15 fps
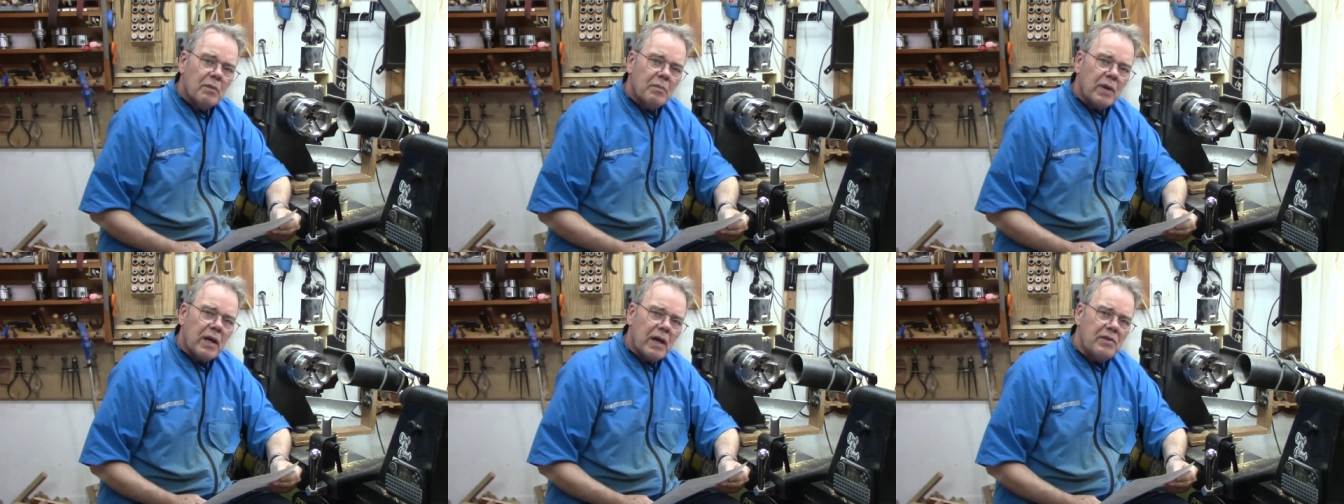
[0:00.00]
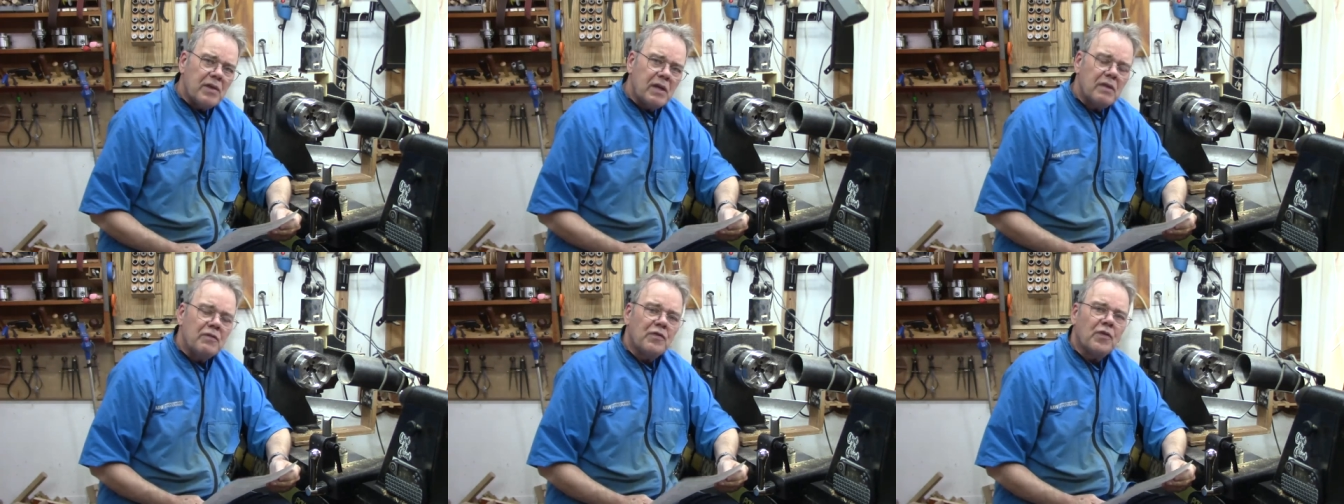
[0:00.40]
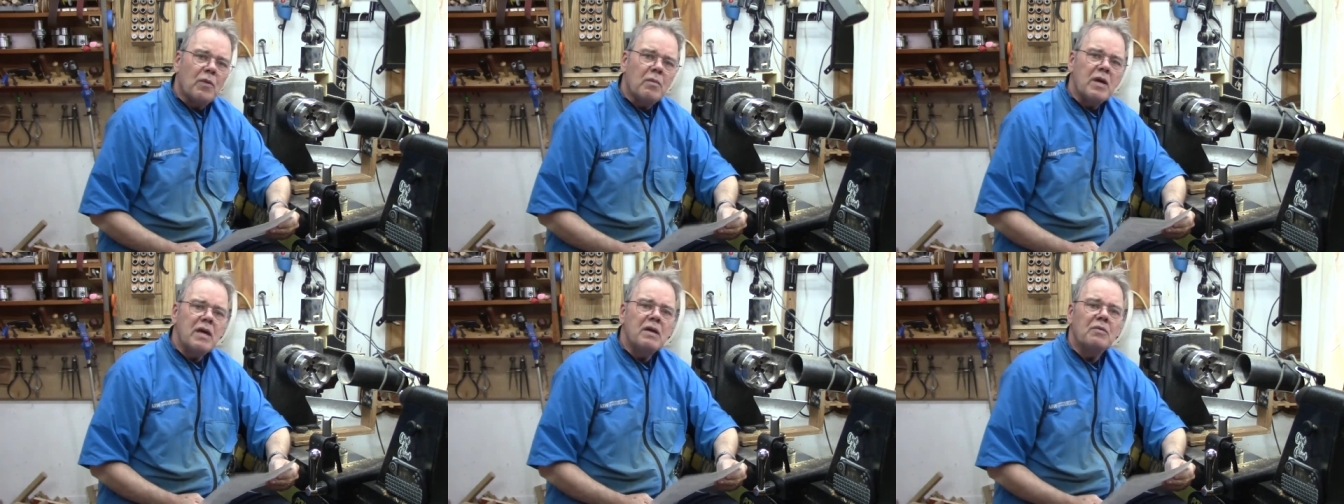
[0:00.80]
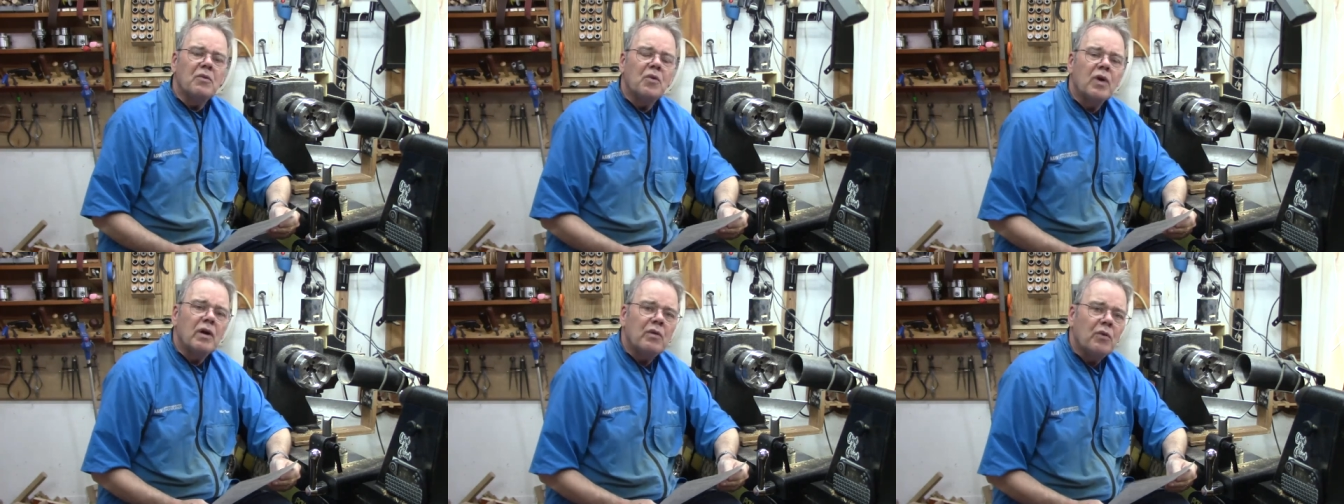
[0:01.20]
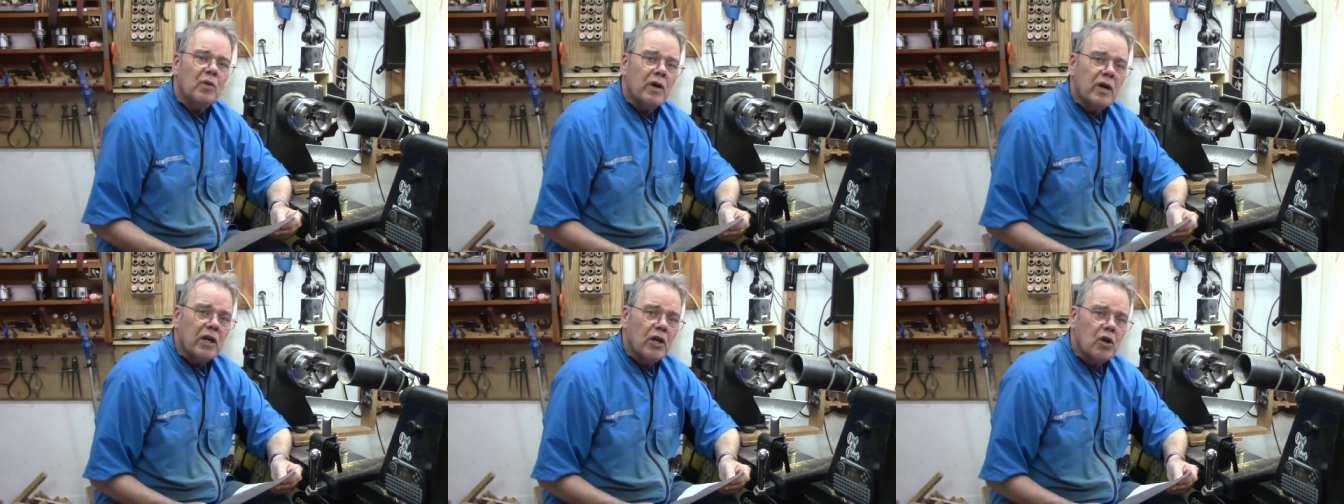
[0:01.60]
But I think for me, where,
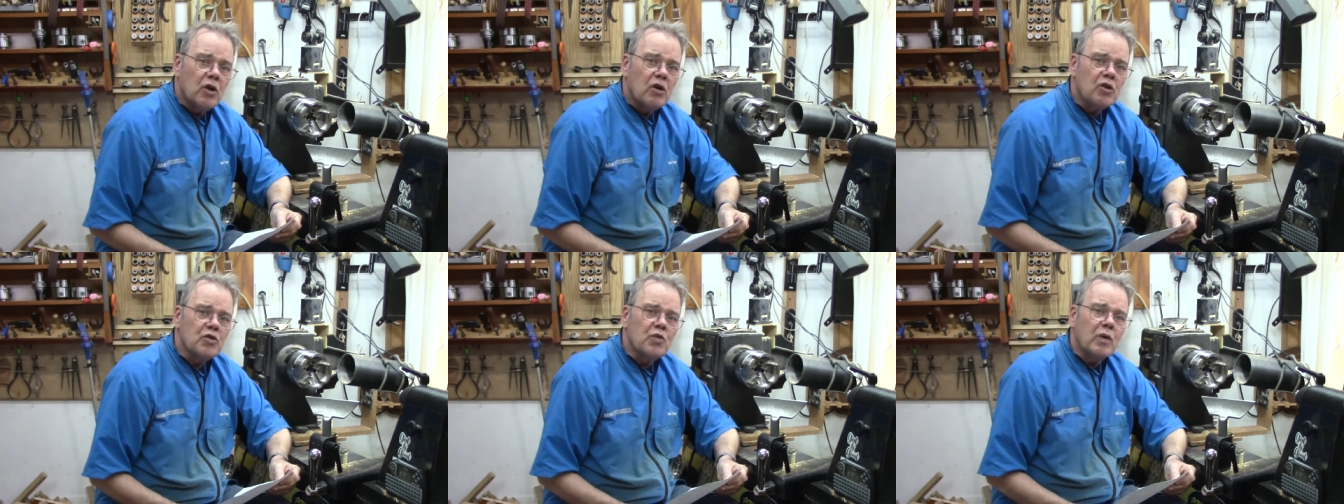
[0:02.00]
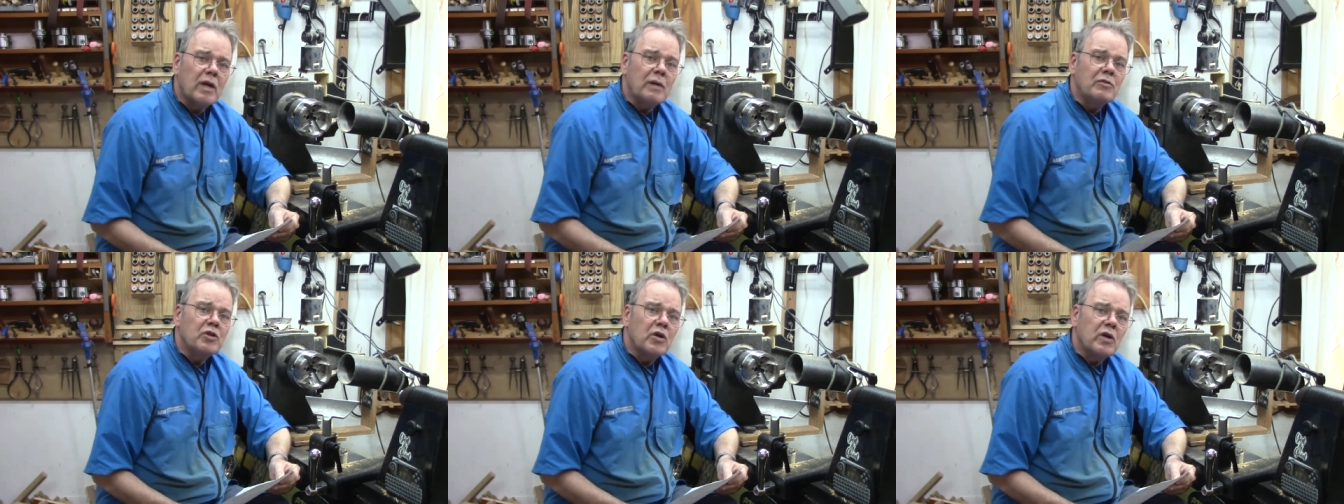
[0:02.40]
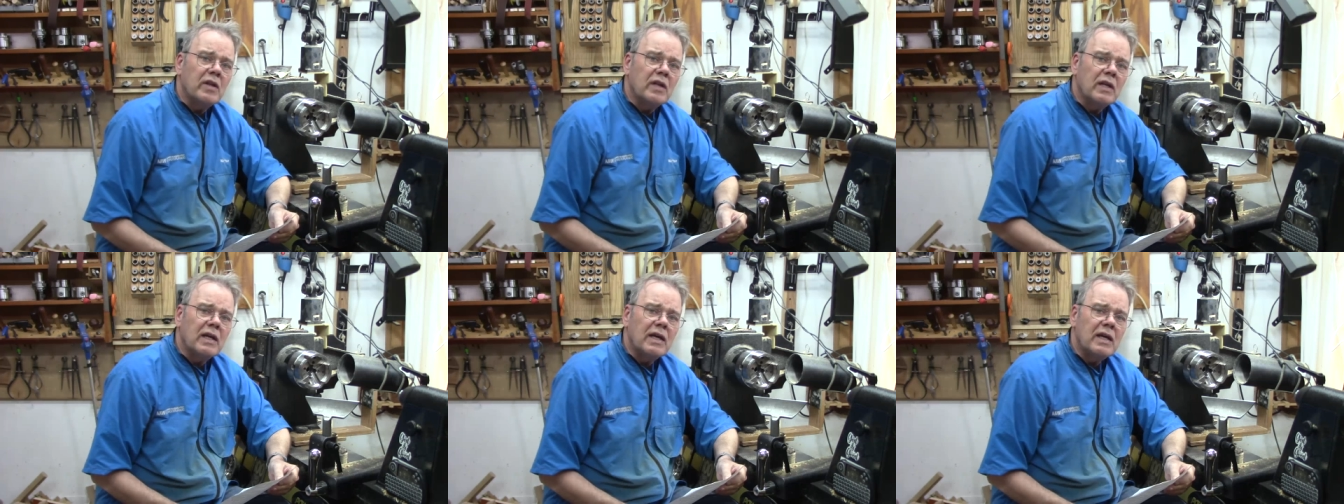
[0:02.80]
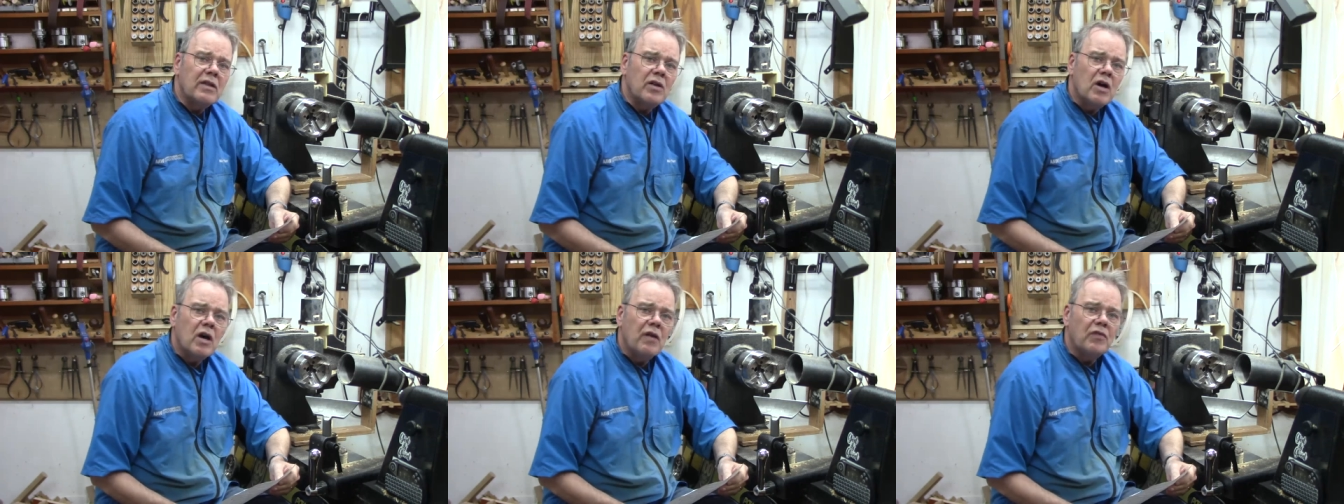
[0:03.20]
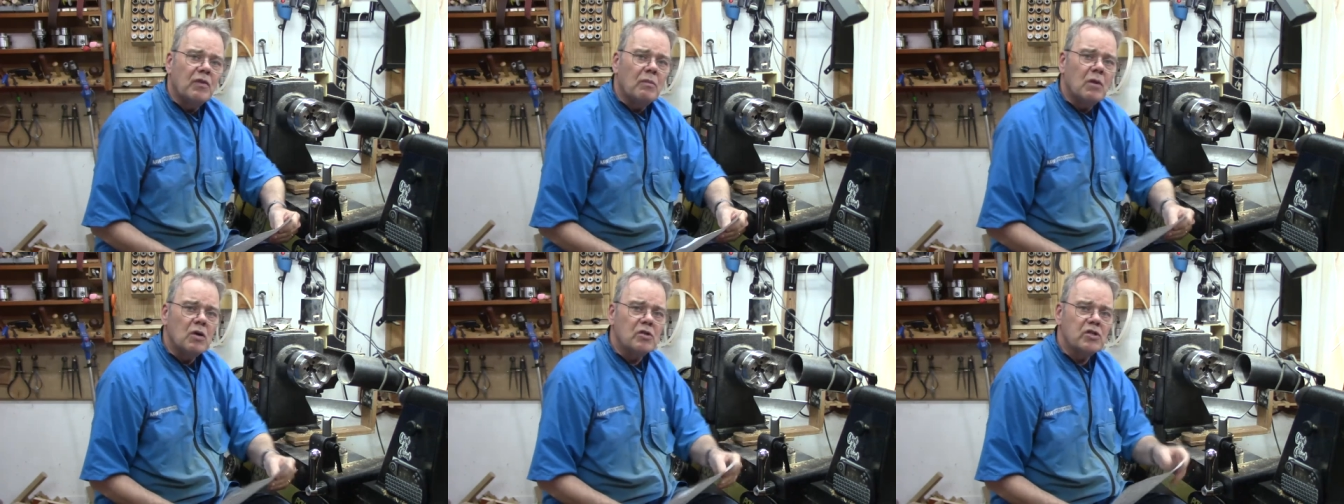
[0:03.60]
where it occurs when I'm turning the lathe off, the
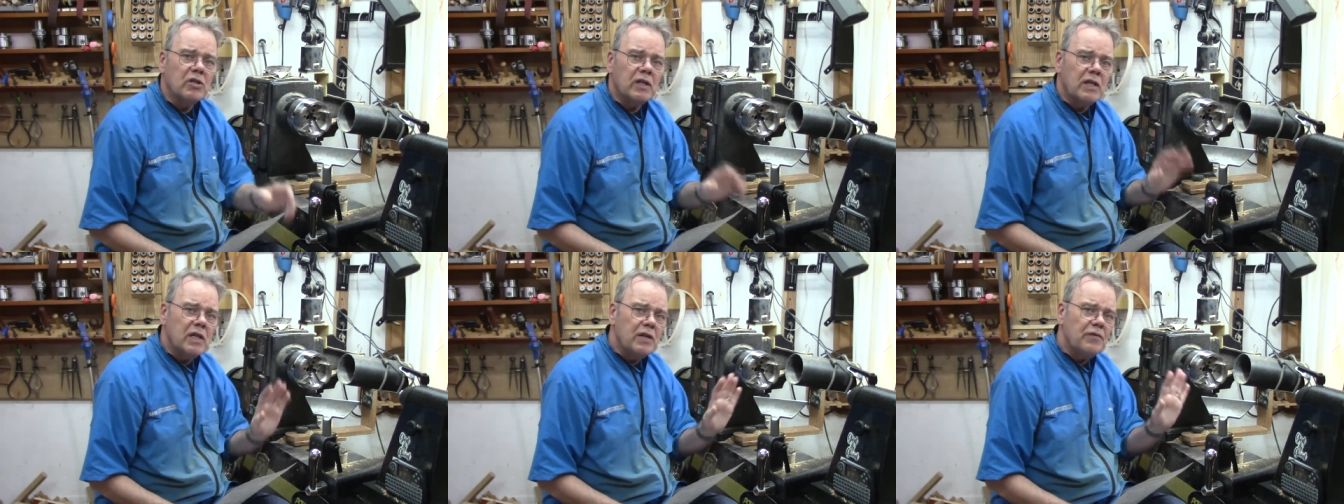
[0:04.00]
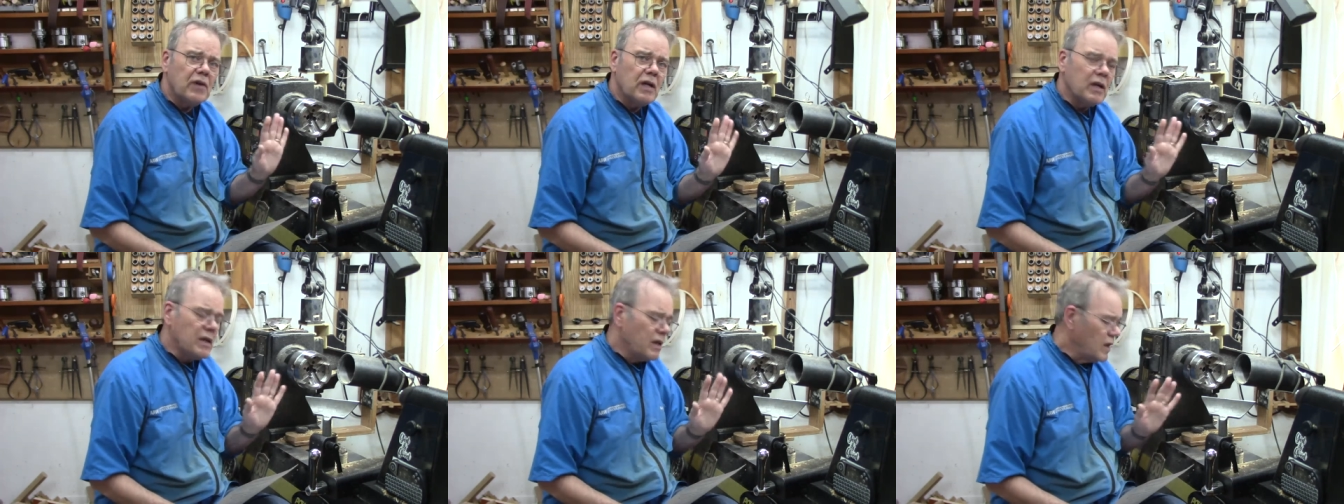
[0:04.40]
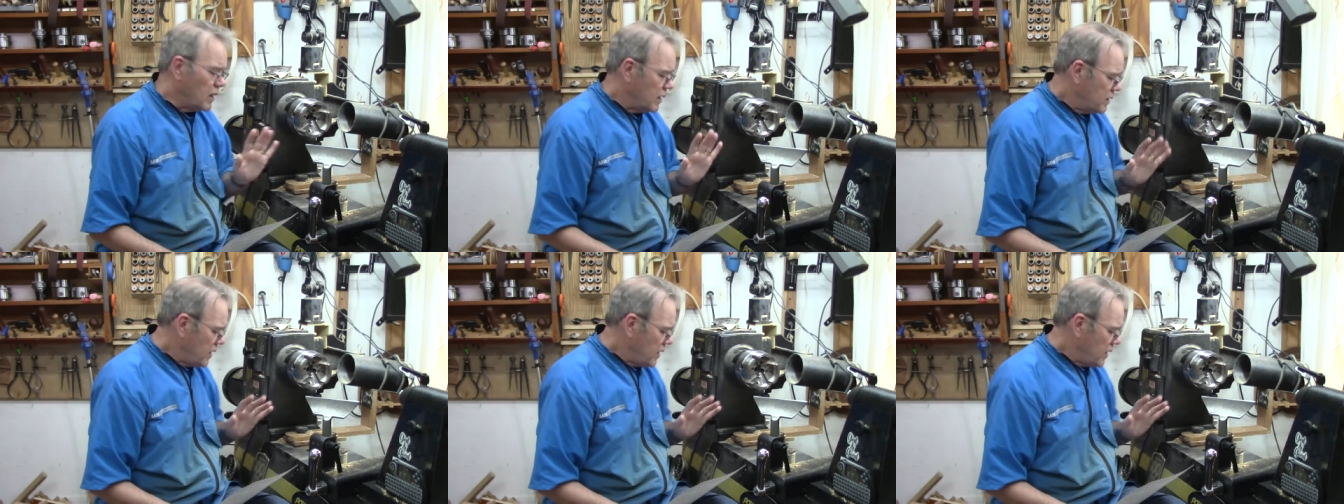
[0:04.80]
most significant uh,